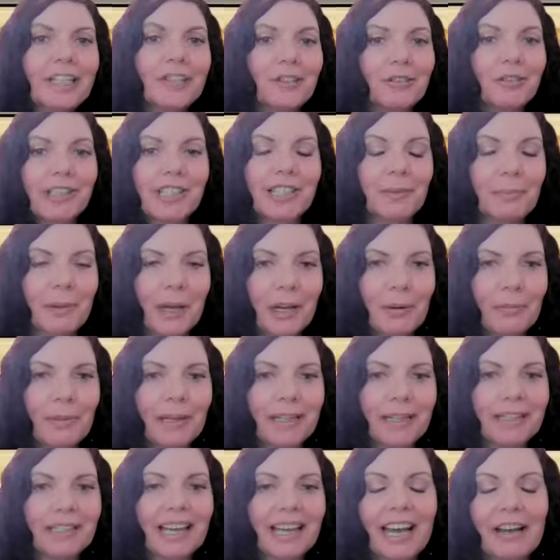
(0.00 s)
trying to
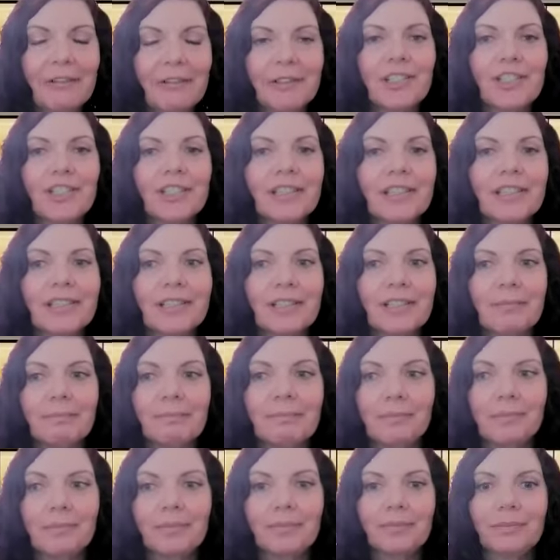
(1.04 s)
experiment. I was just
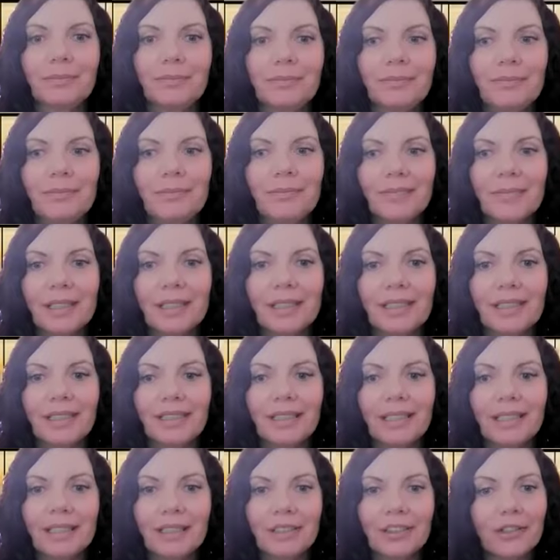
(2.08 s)

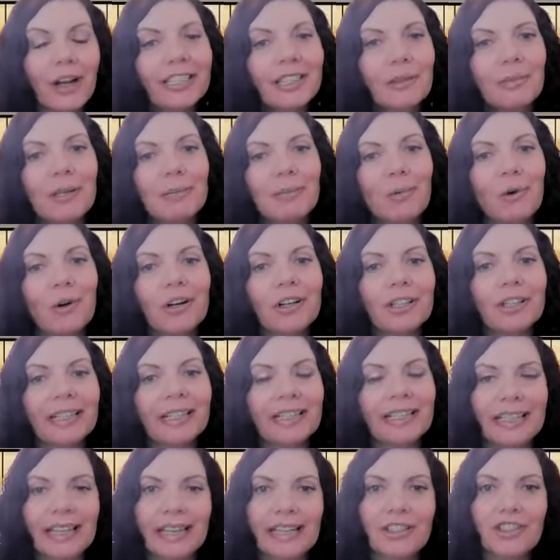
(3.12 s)
trying to be more
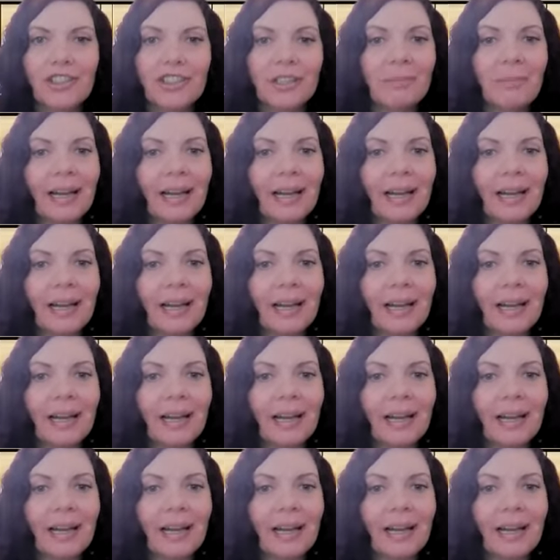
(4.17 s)
engaged in